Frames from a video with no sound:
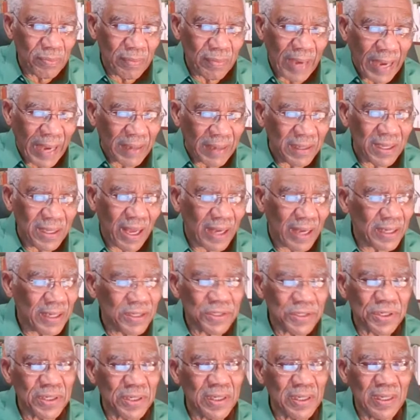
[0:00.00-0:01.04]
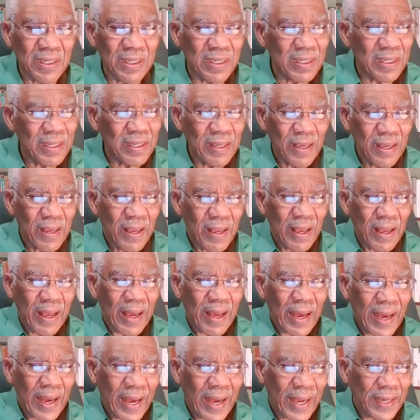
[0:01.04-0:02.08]
ideology,
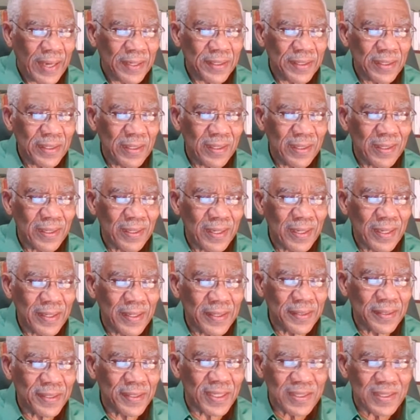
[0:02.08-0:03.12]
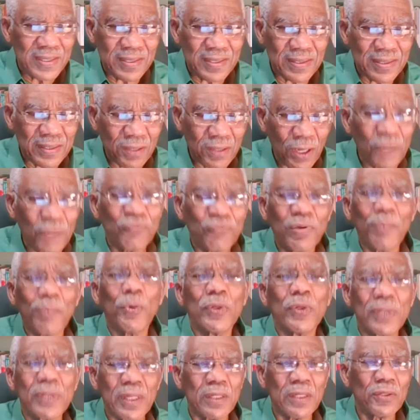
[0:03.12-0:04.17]
and this
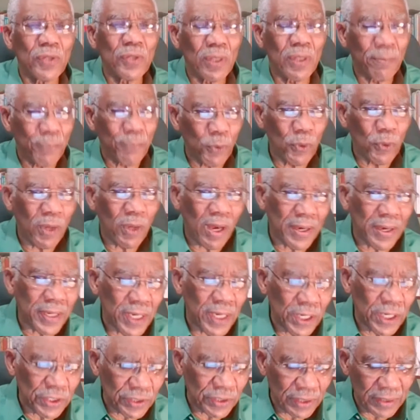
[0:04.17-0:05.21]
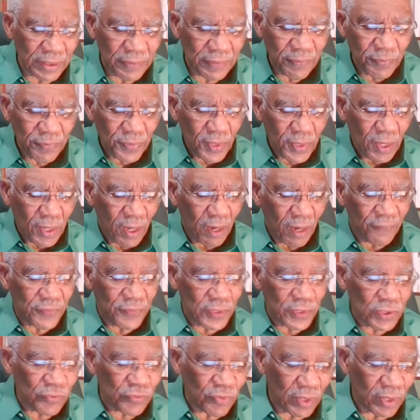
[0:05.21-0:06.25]
contributed to the prolongation of the
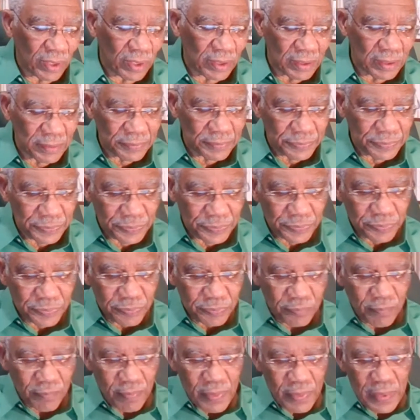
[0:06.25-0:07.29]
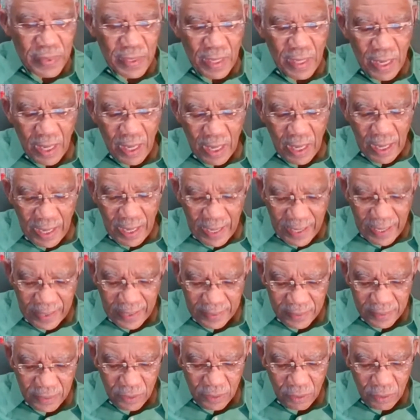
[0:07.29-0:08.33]
struggle.
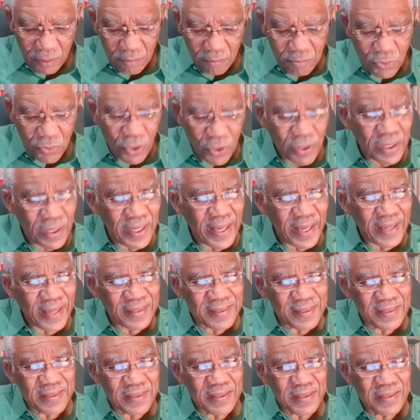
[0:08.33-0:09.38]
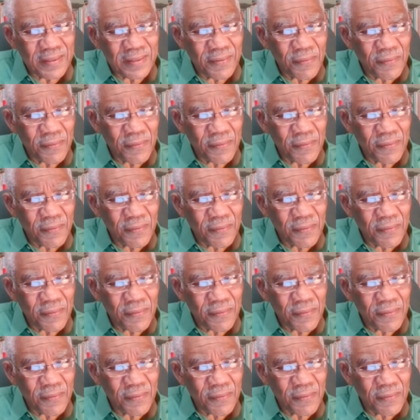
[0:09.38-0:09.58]
And more or less,